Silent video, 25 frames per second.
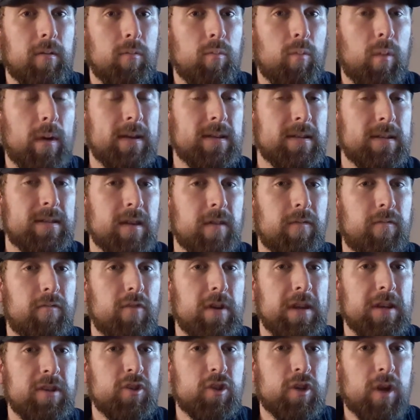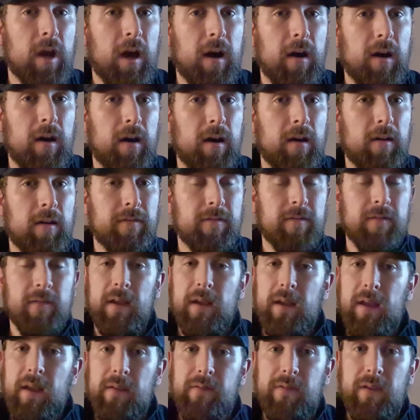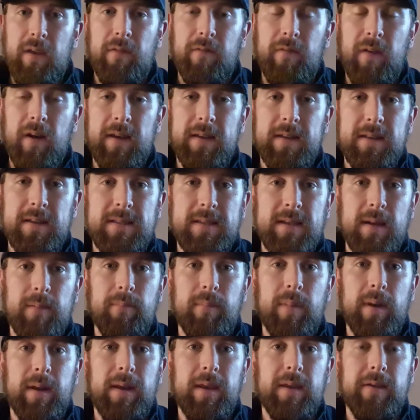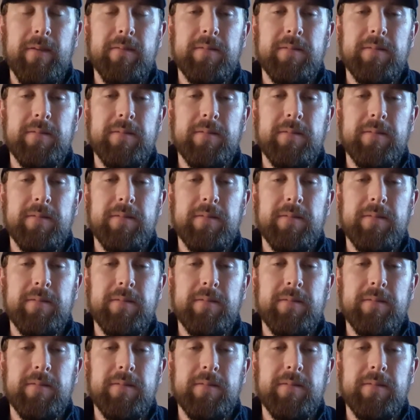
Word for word: once you've reached half, if you find somebody